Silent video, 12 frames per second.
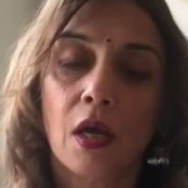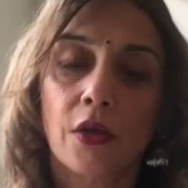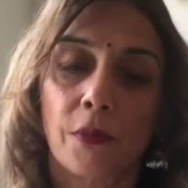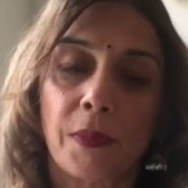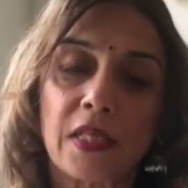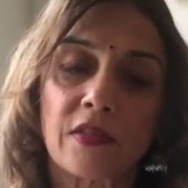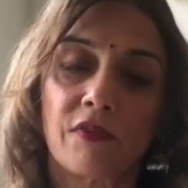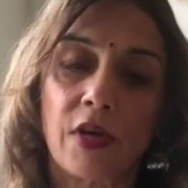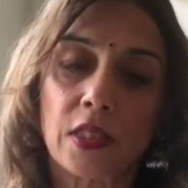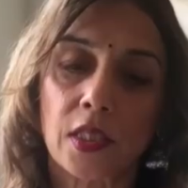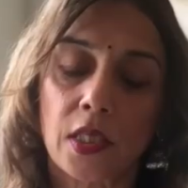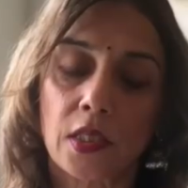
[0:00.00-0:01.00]
Your place of
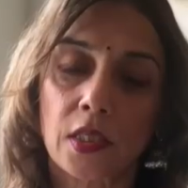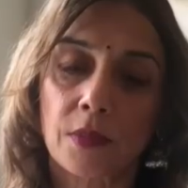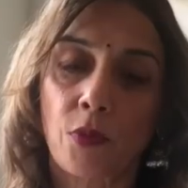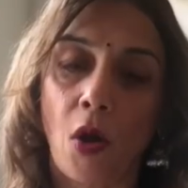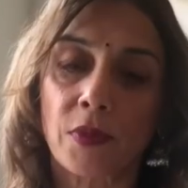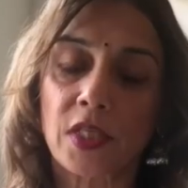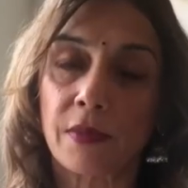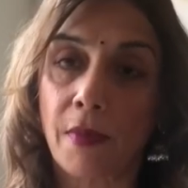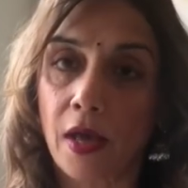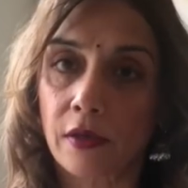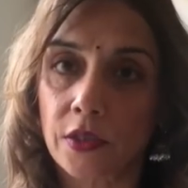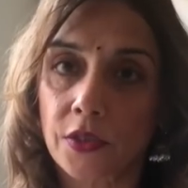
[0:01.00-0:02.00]
residence, property
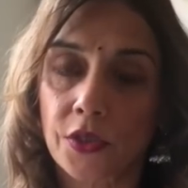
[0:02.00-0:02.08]
matters,